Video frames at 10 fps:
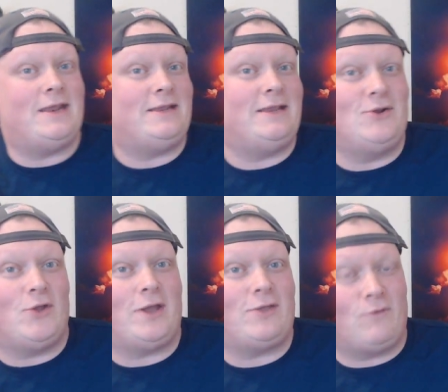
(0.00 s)
it didn't
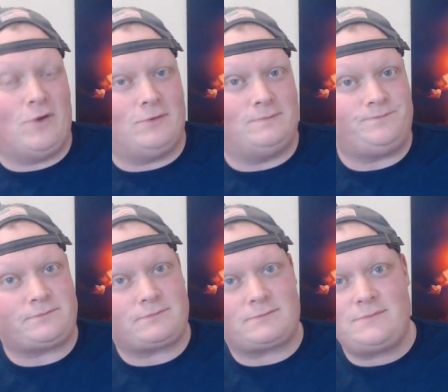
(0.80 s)
click through
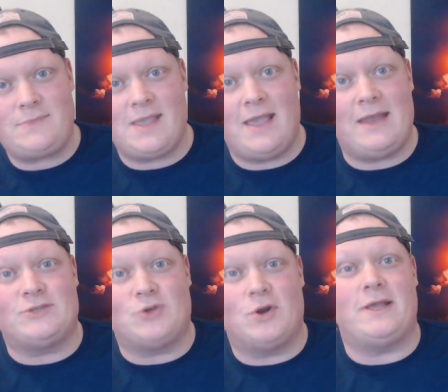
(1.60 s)
and
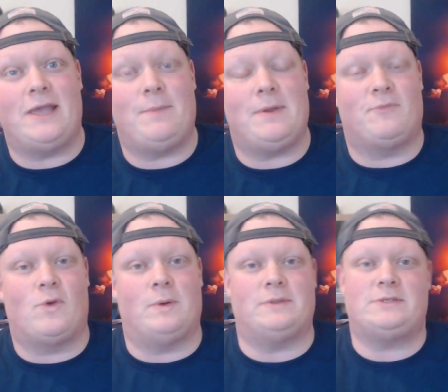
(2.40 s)
it's hurting campaign
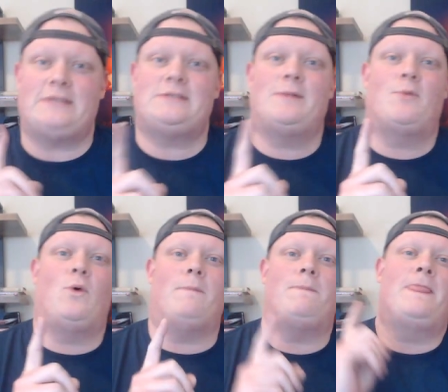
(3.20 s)
performance. So that's number
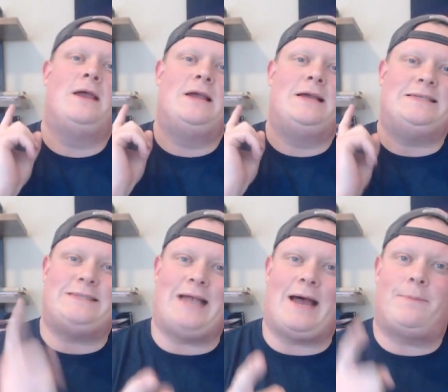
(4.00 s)
one.
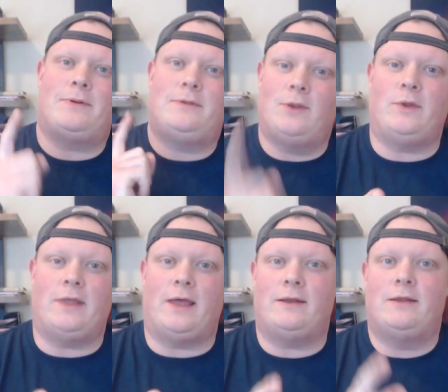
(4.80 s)
Stop doing
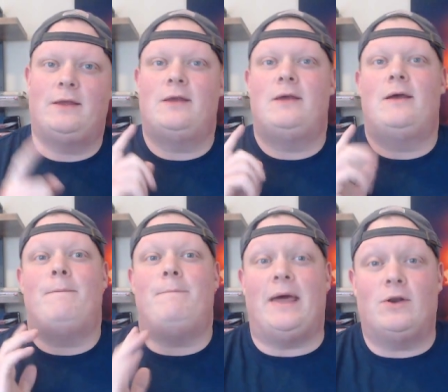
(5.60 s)
that.
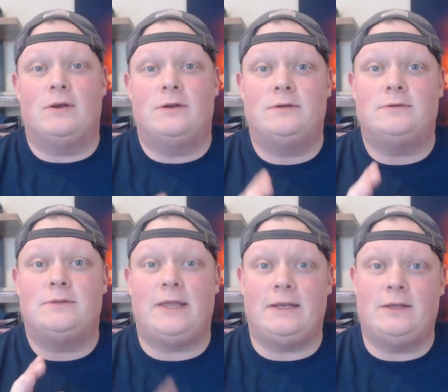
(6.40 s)
Better
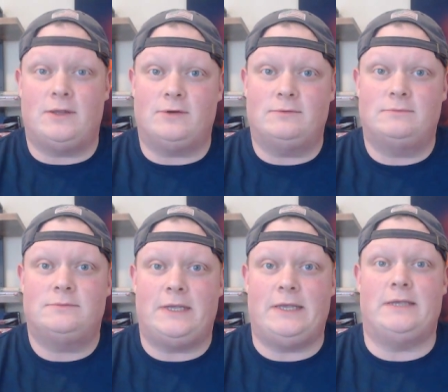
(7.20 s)
thing to do
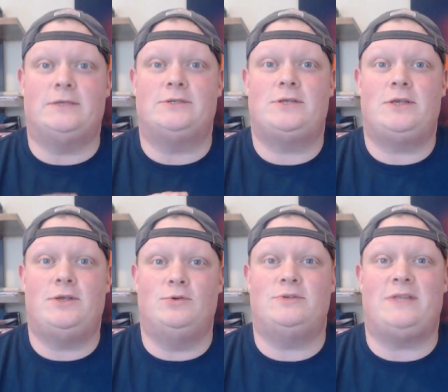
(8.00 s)
is to
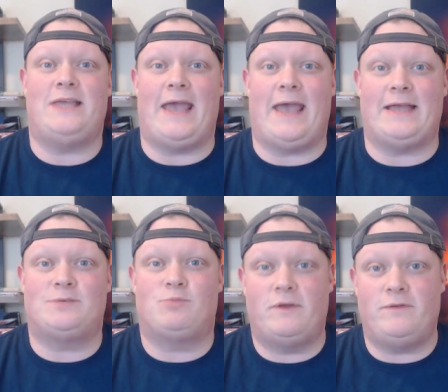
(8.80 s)
use the
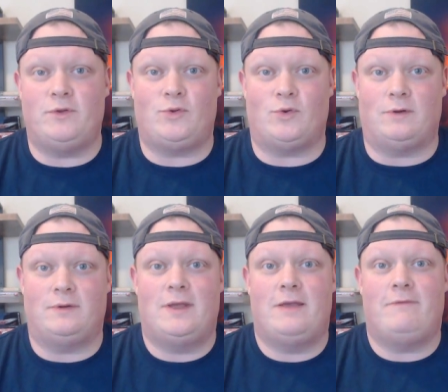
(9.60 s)
ads preview tool.
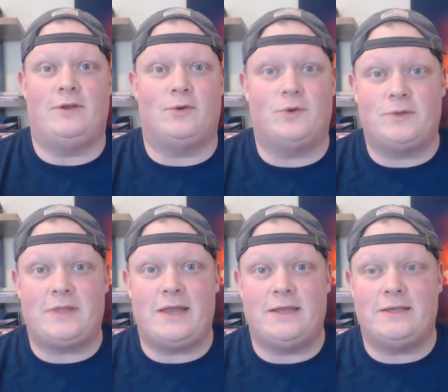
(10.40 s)
If you don't know what
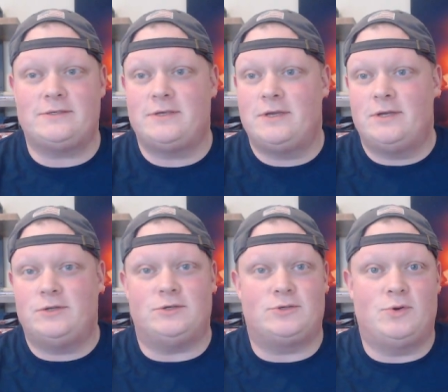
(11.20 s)
that is,
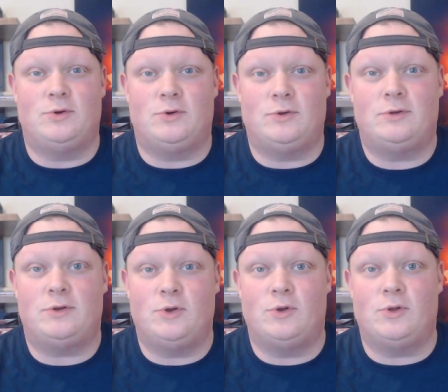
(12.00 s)
just Google
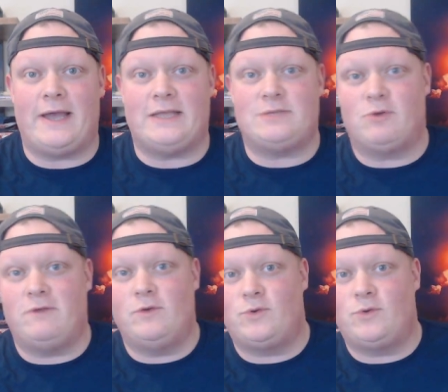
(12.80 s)
Google Ads
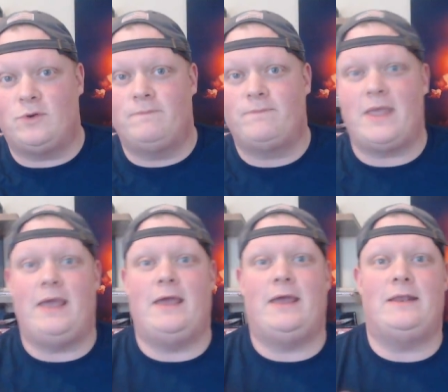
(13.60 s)
preview tool
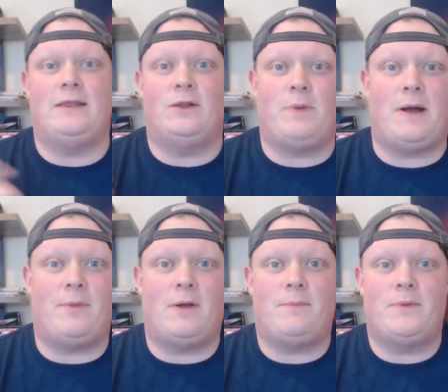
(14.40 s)
and it'll
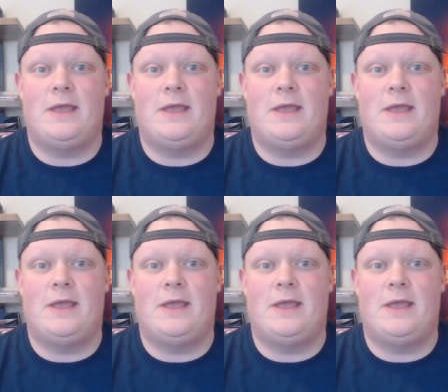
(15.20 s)
pop up.